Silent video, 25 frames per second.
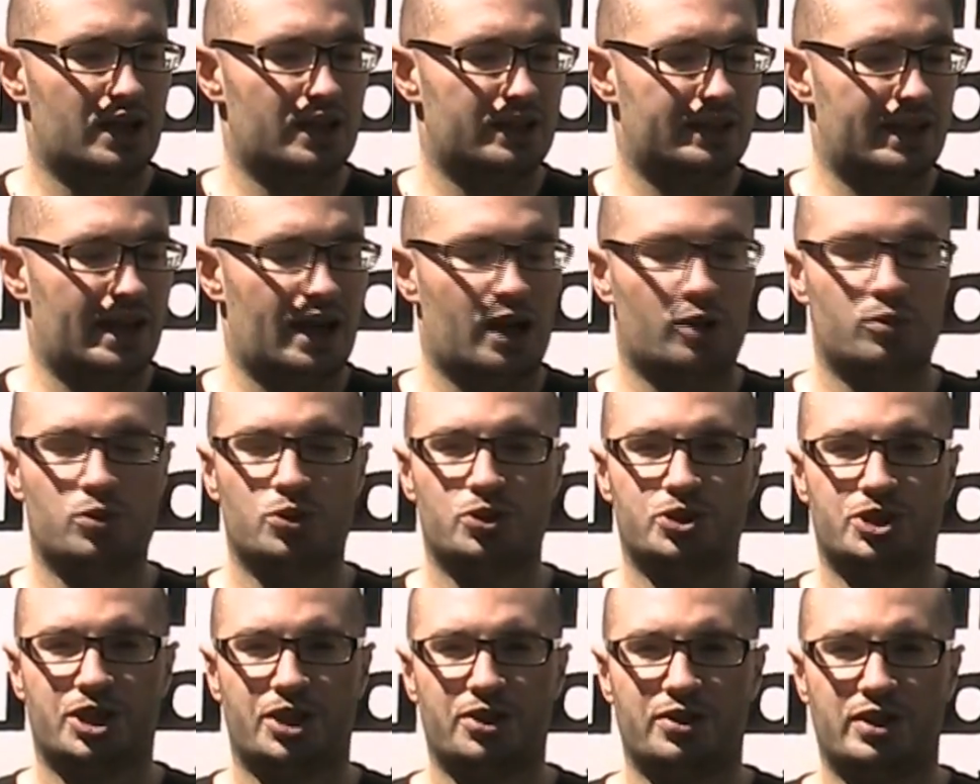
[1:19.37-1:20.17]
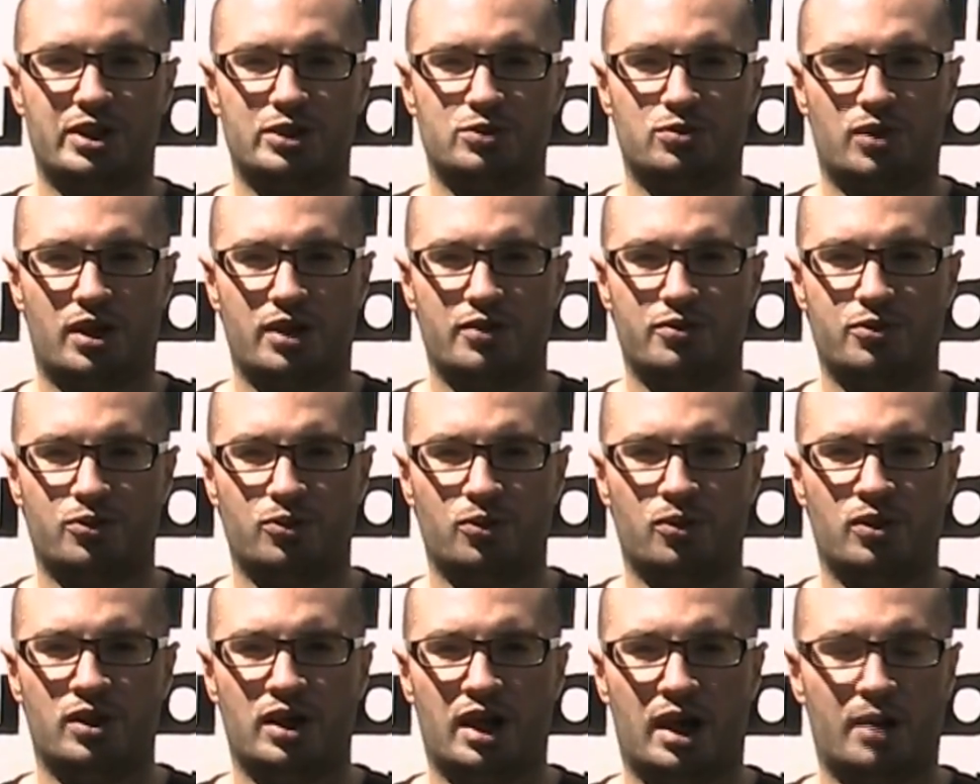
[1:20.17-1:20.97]
Now I will show you this
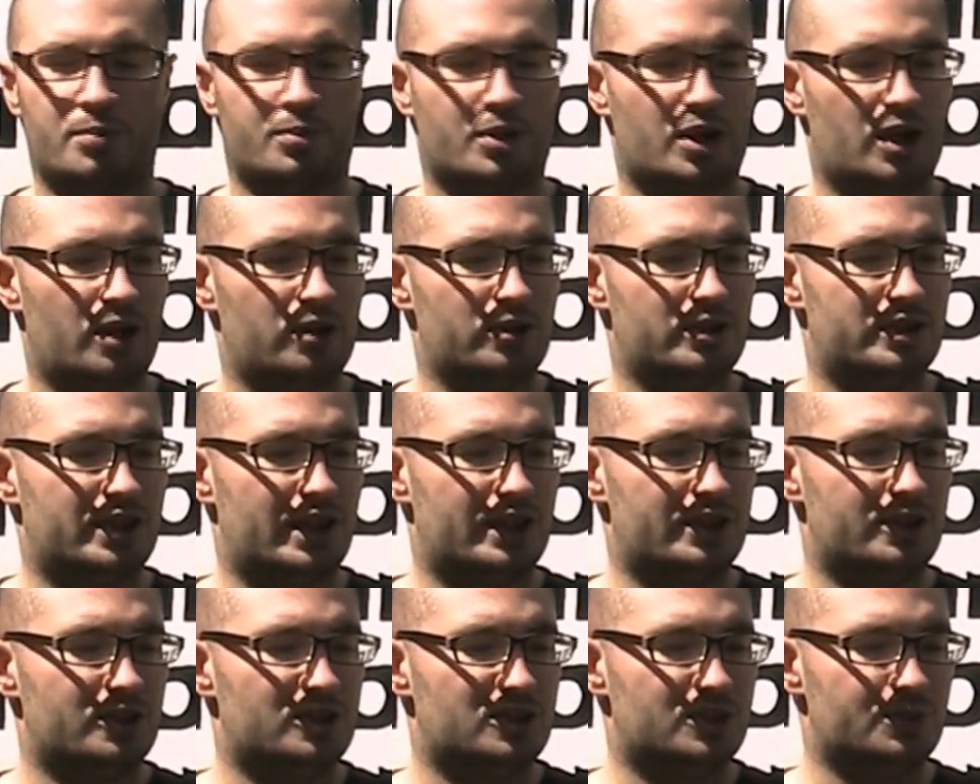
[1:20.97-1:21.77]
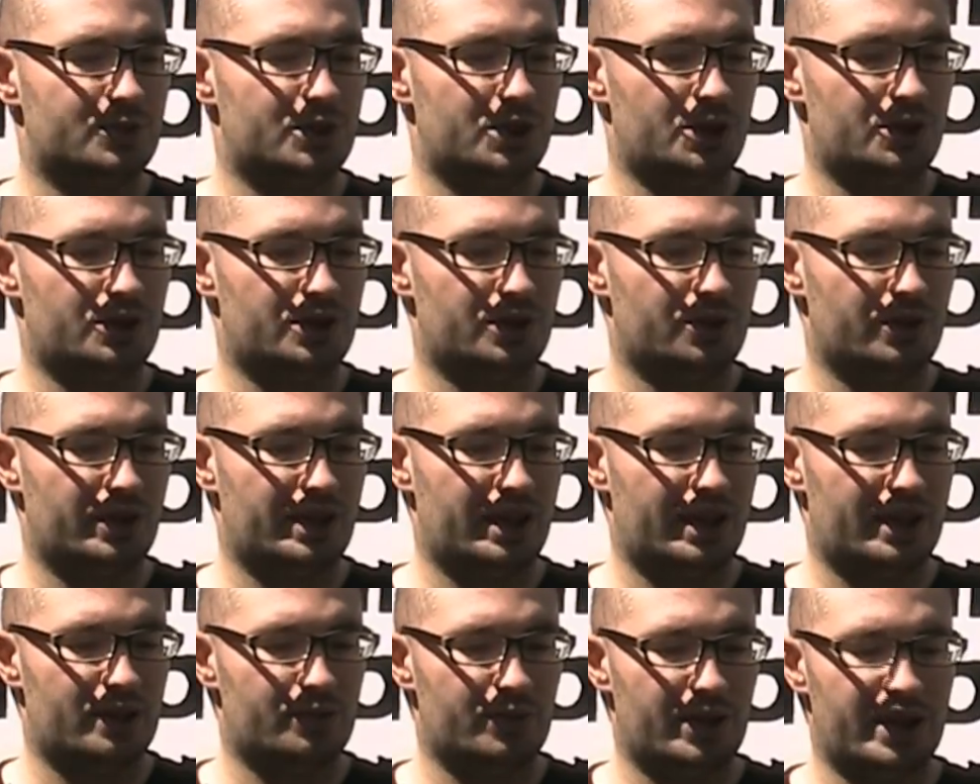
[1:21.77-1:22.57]
rifle up close and do some shooting with
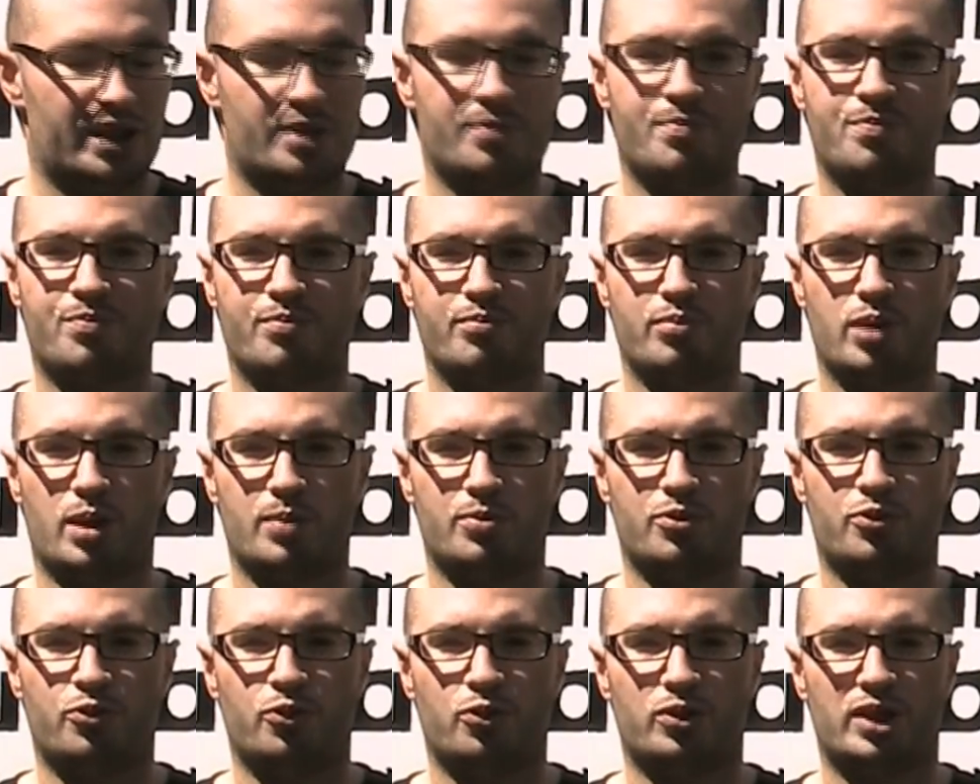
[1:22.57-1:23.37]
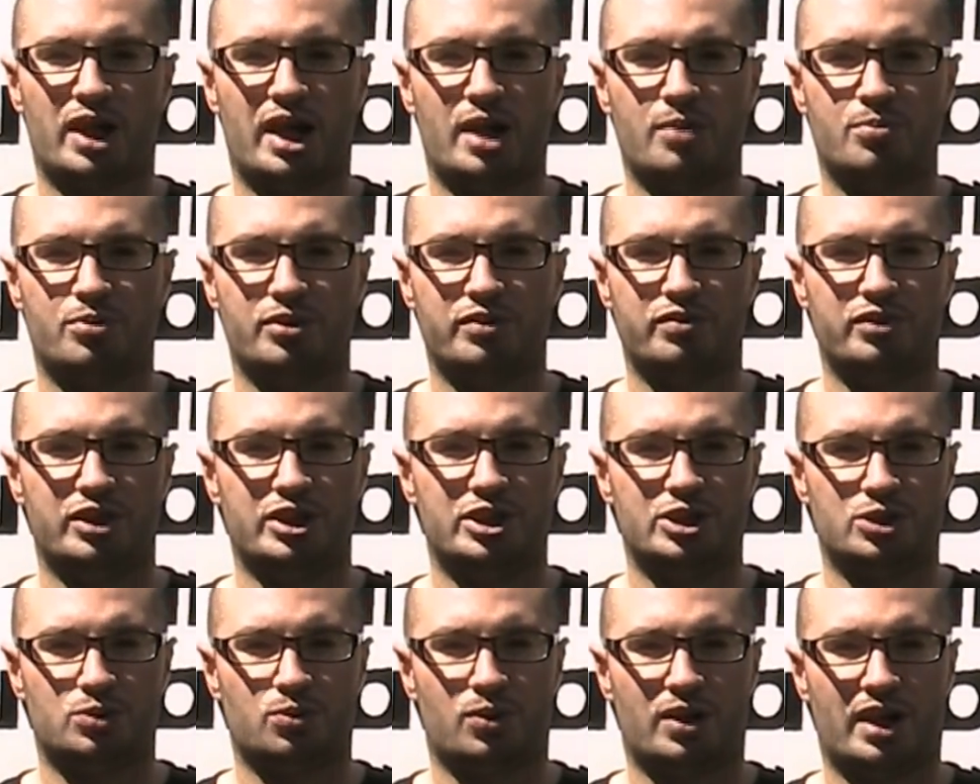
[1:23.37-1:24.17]
it in a minute, but before that I briefly
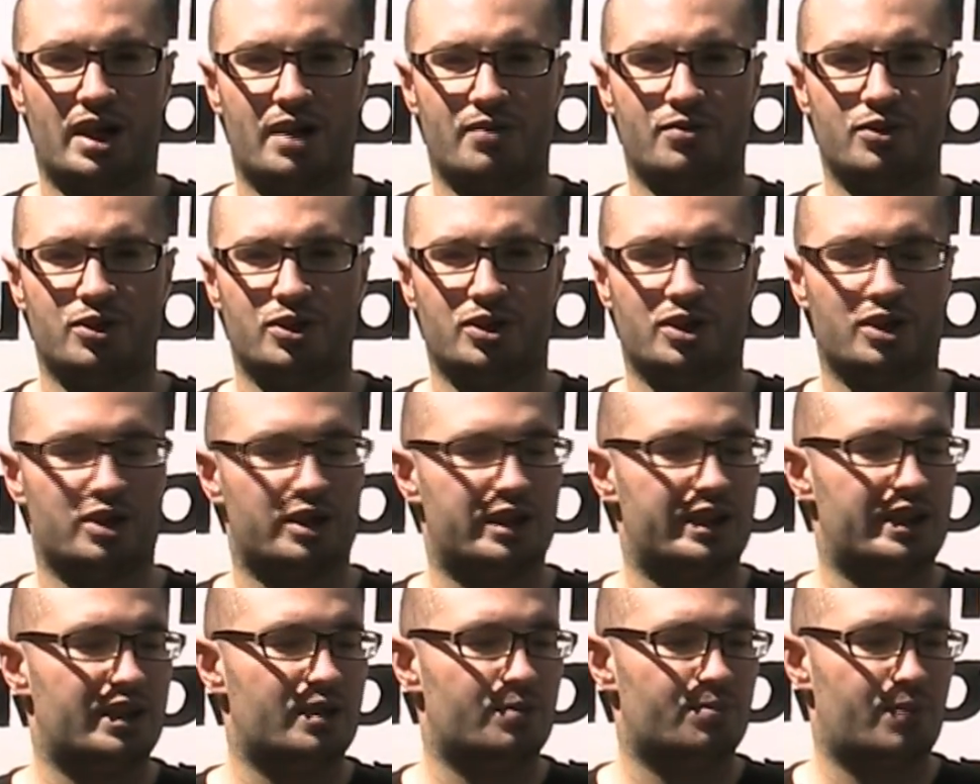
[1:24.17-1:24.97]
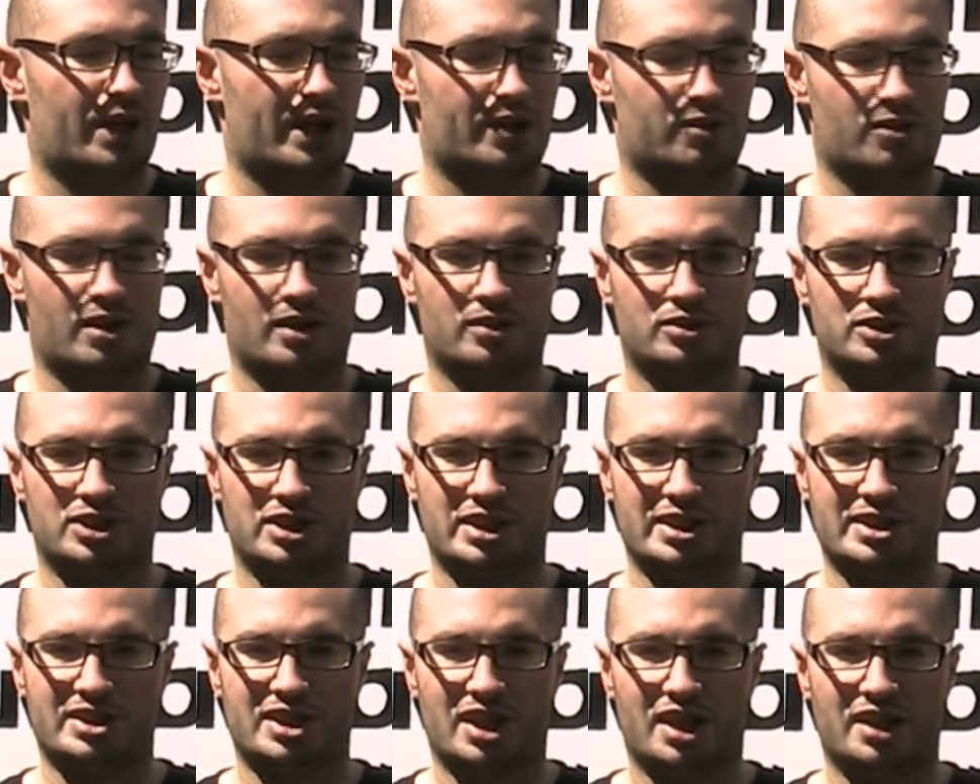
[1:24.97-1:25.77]
just want to have a look at the background to
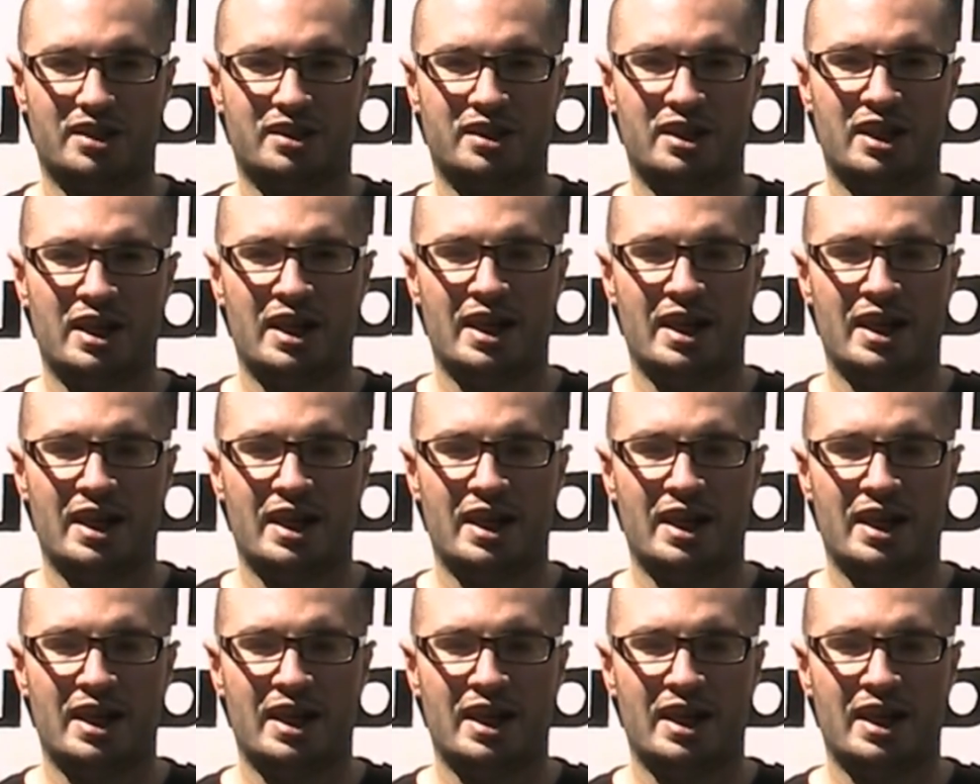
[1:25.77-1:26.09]
this gun